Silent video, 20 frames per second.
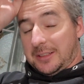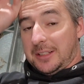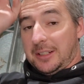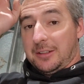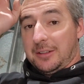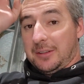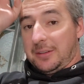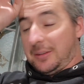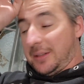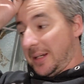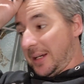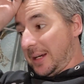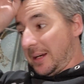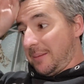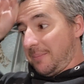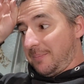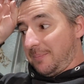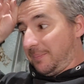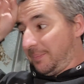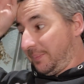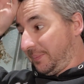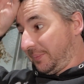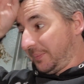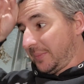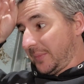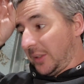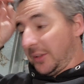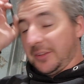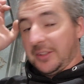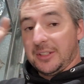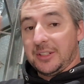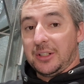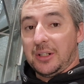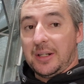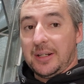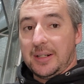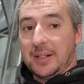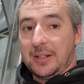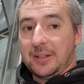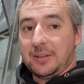So on the
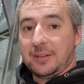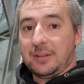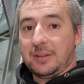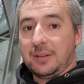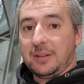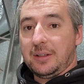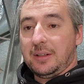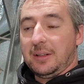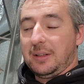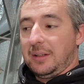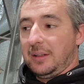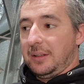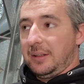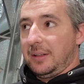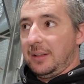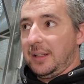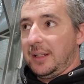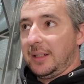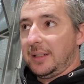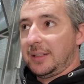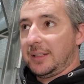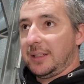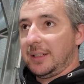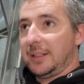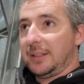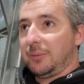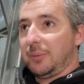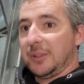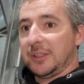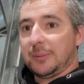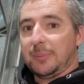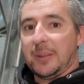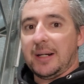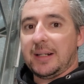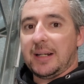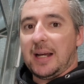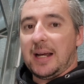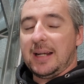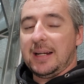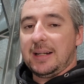dyno, we spun
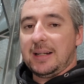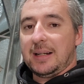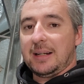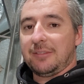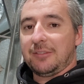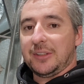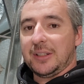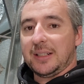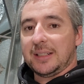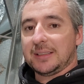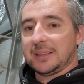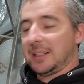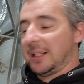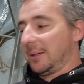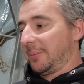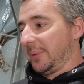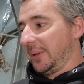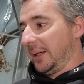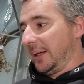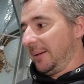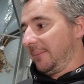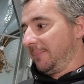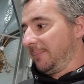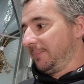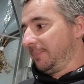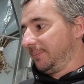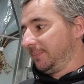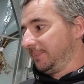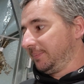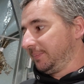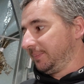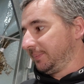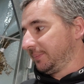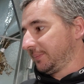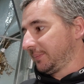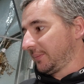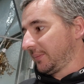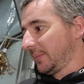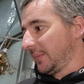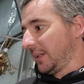it at 8,500
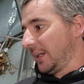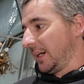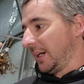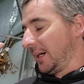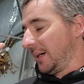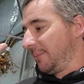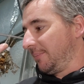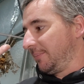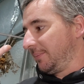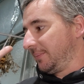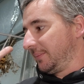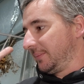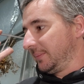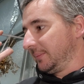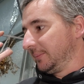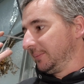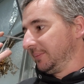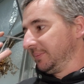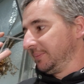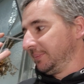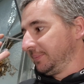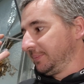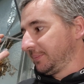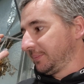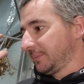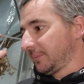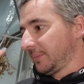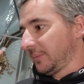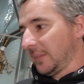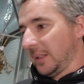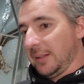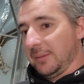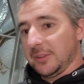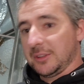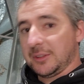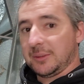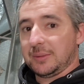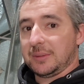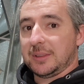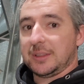RPM. It
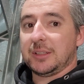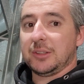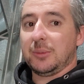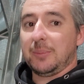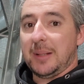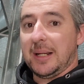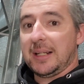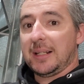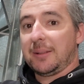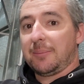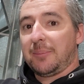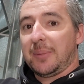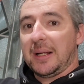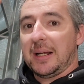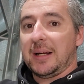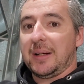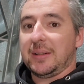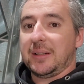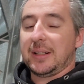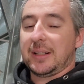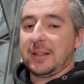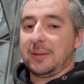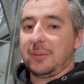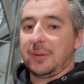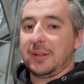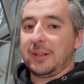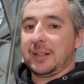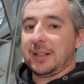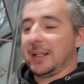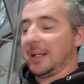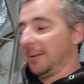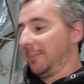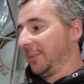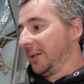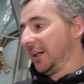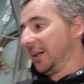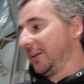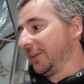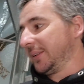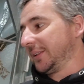was still making power, like it wanted to keep
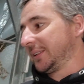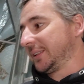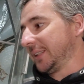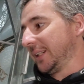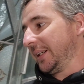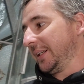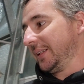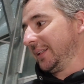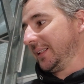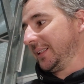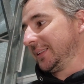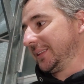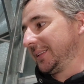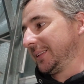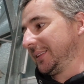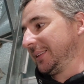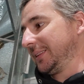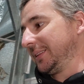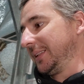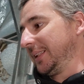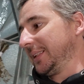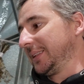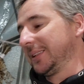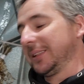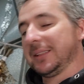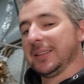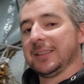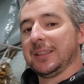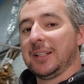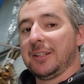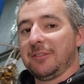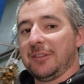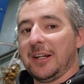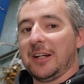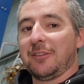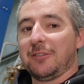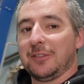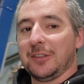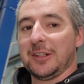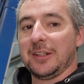going. So there's no
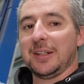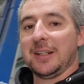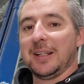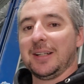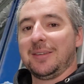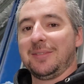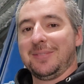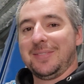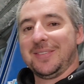valve float here.